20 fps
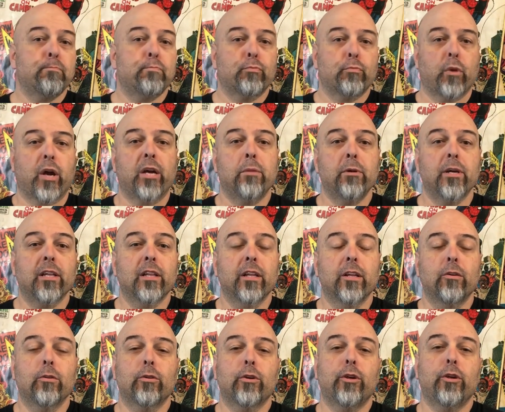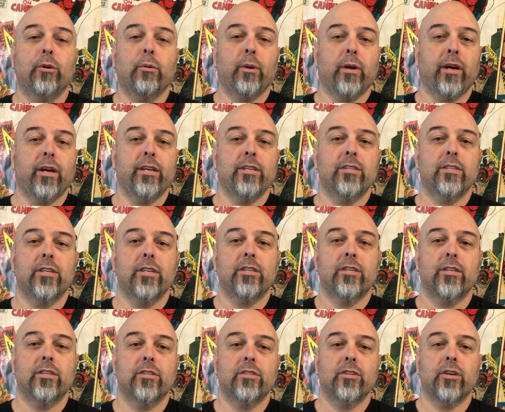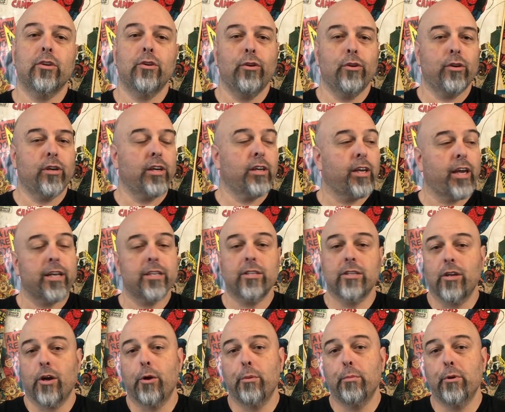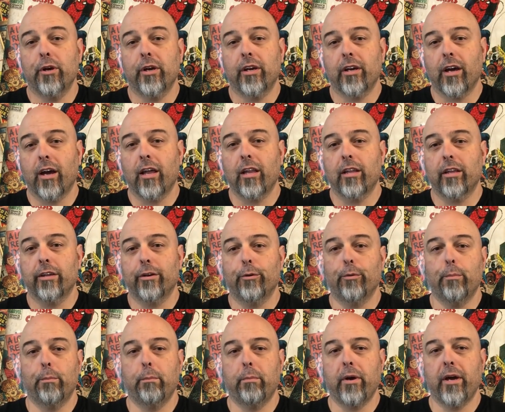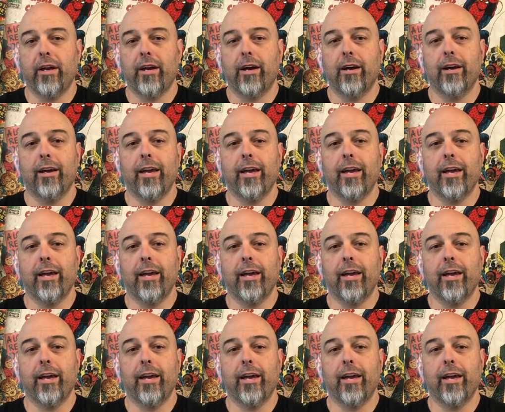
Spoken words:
maybe a little Q&A session so you can get to know me a little better.